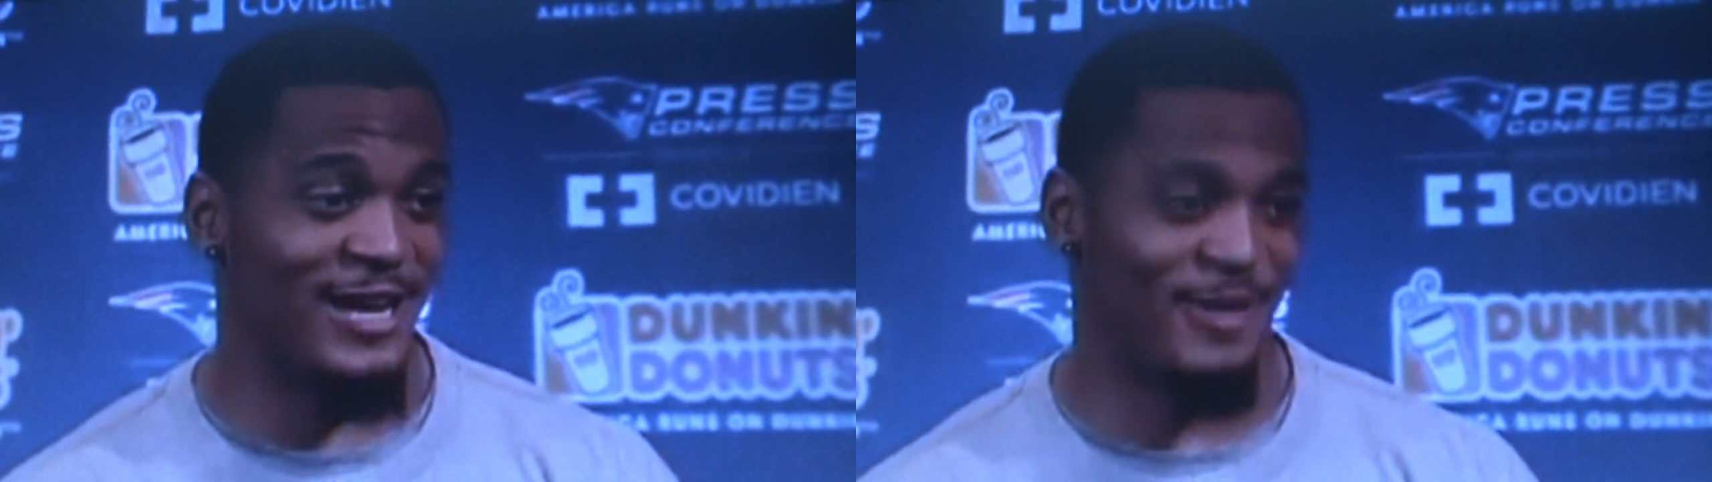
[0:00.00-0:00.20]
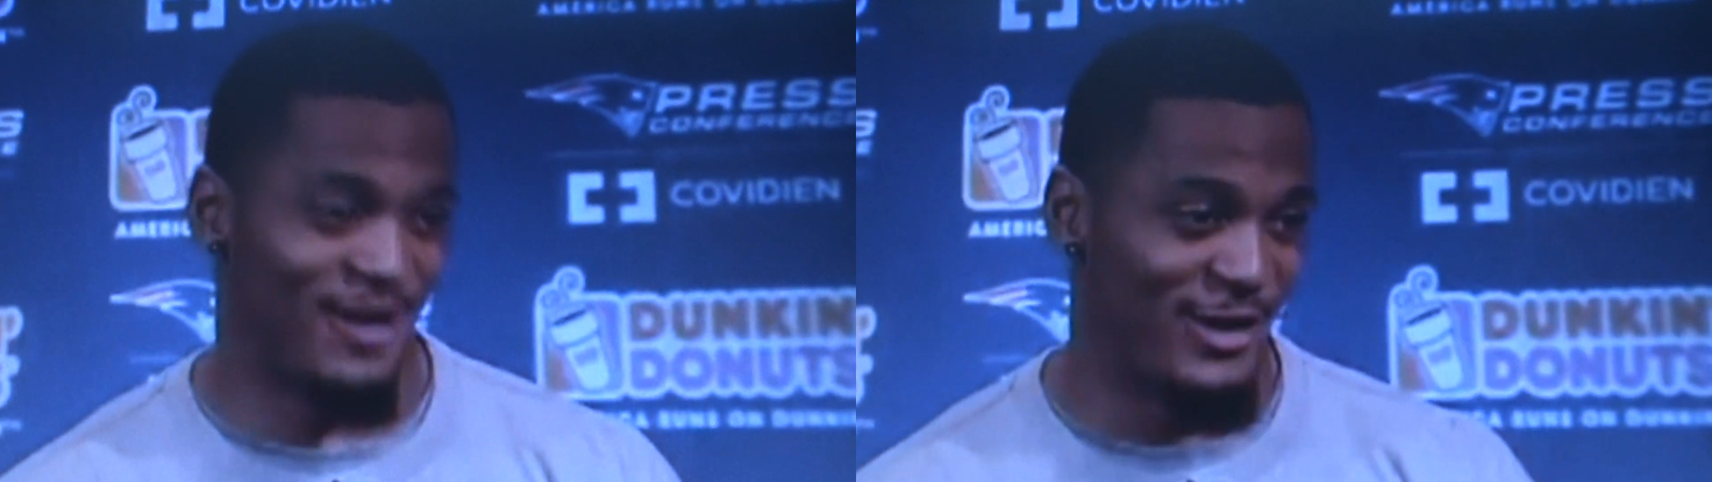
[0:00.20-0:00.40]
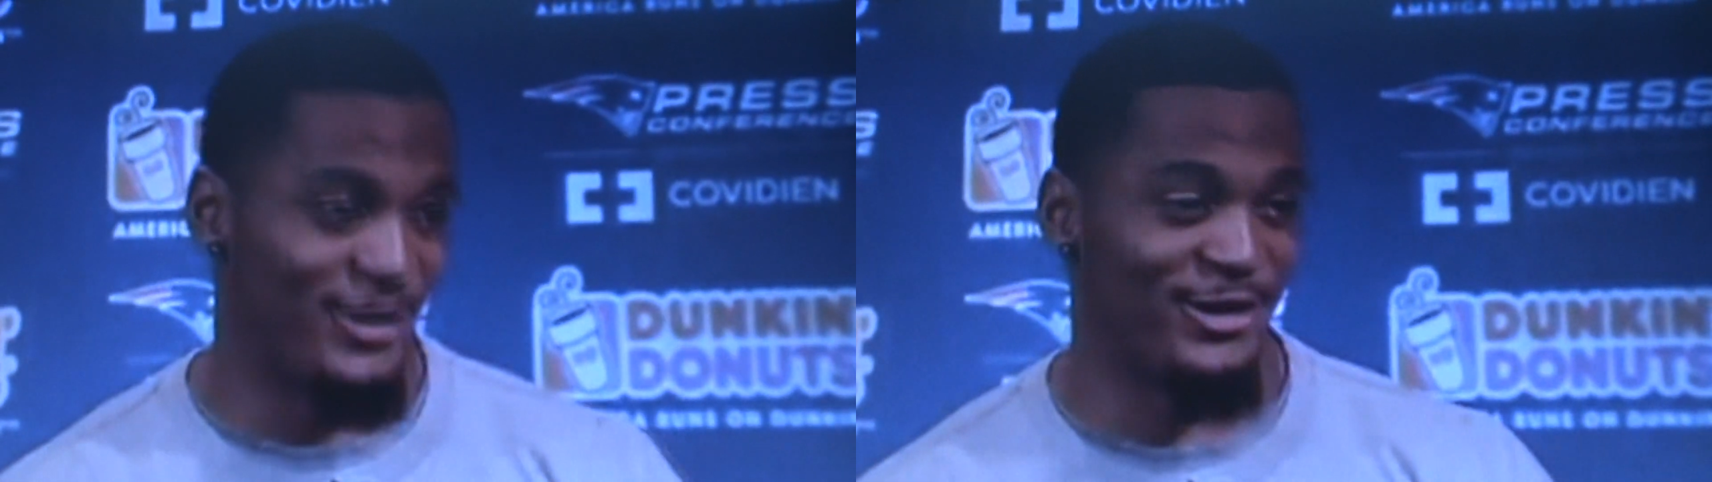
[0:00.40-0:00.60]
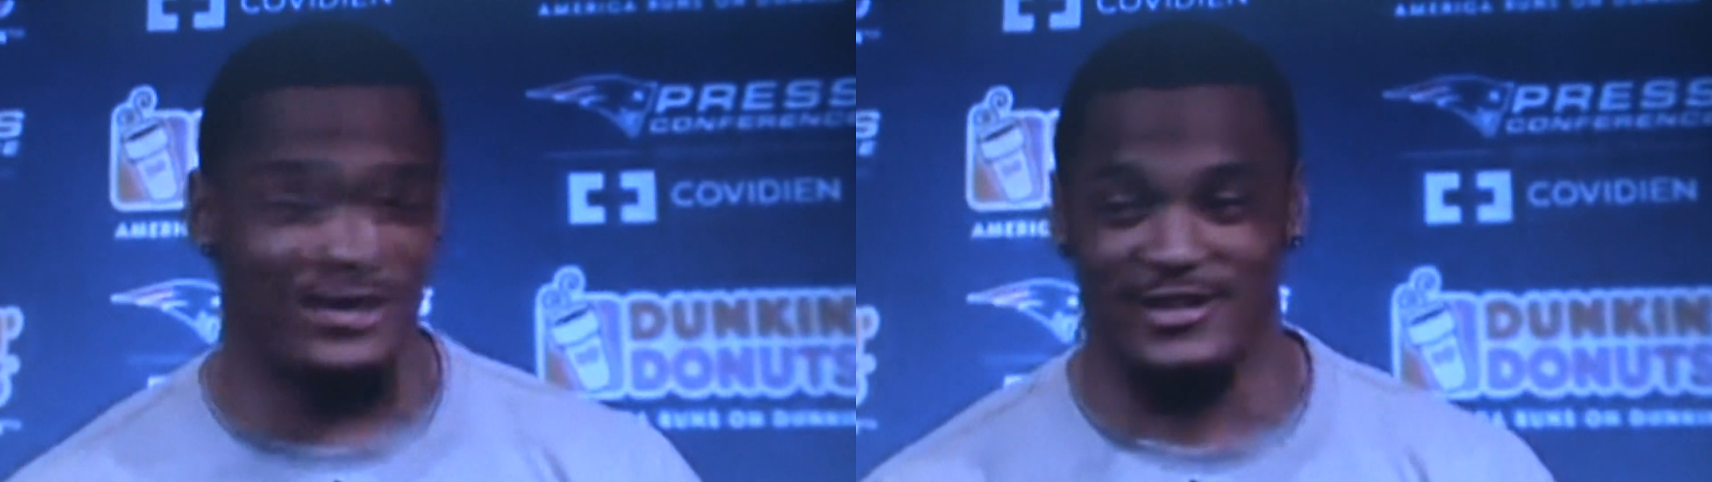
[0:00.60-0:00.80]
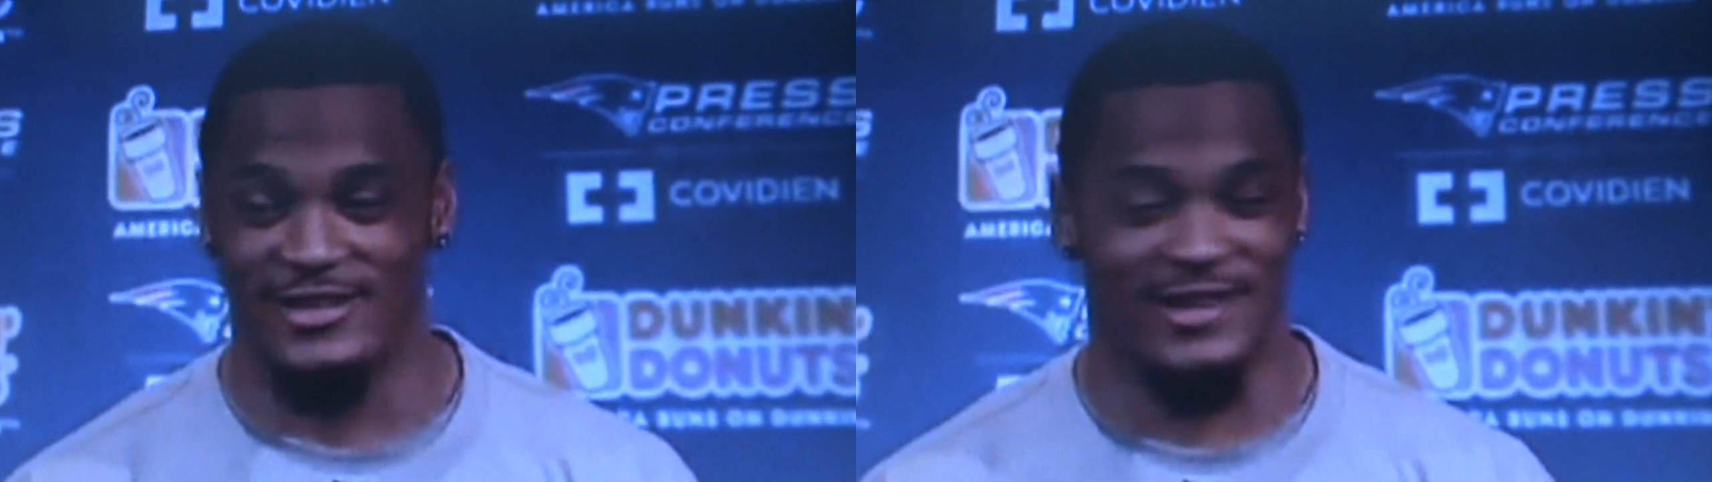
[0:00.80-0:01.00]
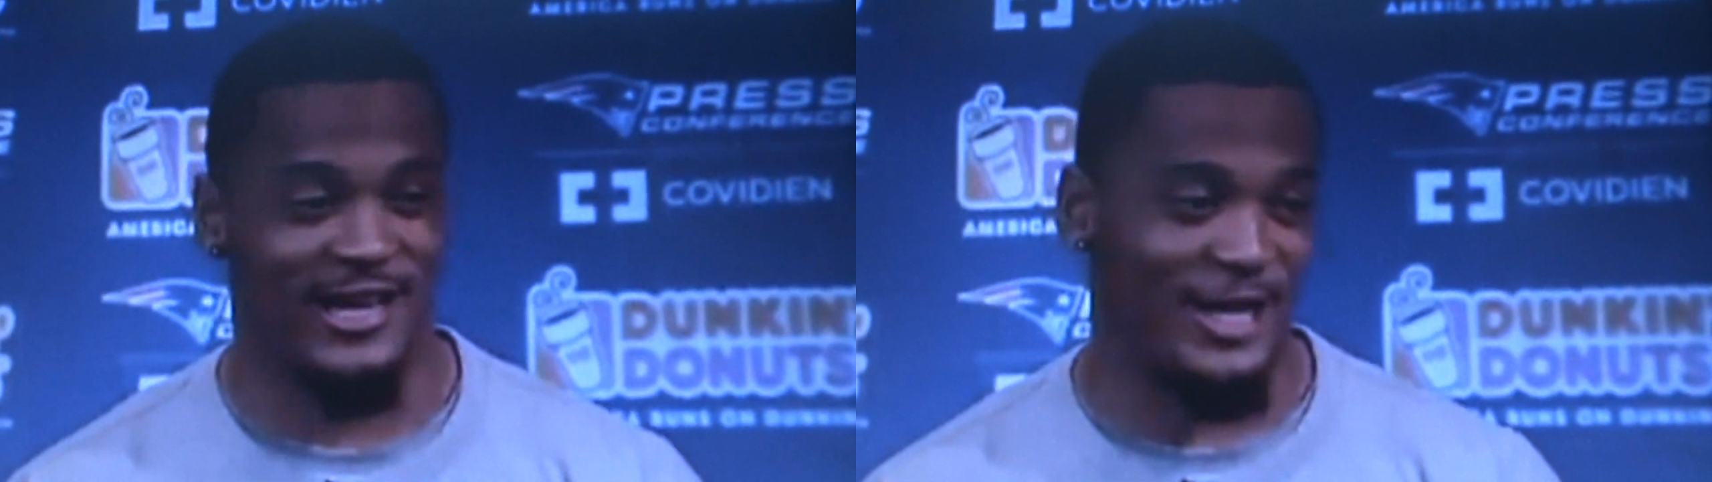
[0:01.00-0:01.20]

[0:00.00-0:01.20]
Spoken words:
I'm like, all right, you're good. Like,